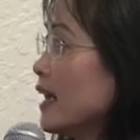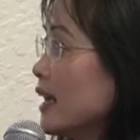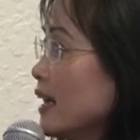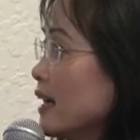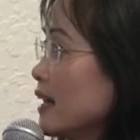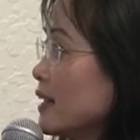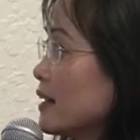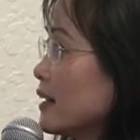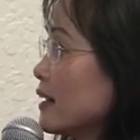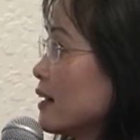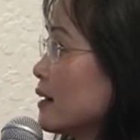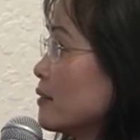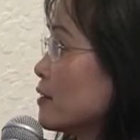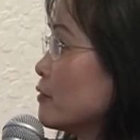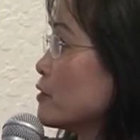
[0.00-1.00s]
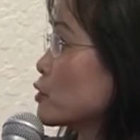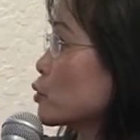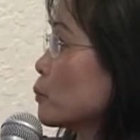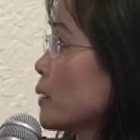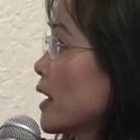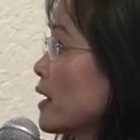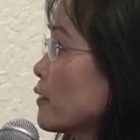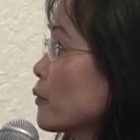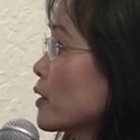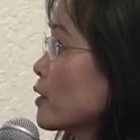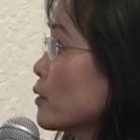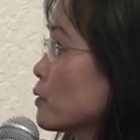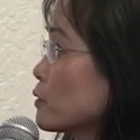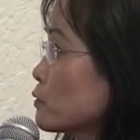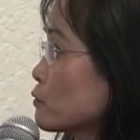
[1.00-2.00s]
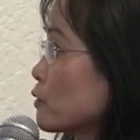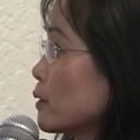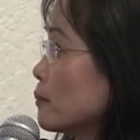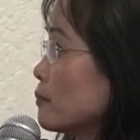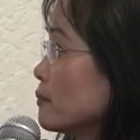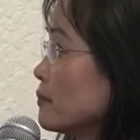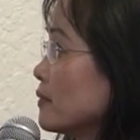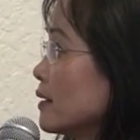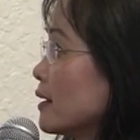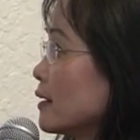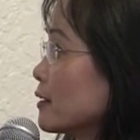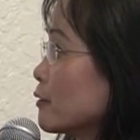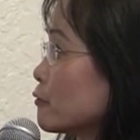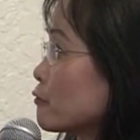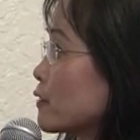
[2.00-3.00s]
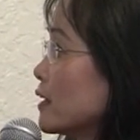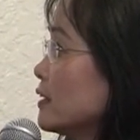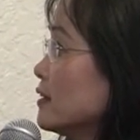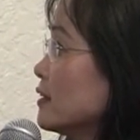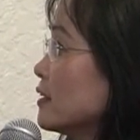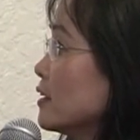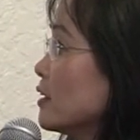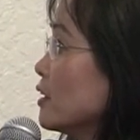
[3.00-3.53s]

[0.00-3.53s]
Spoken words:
And the visual pathway goes from the front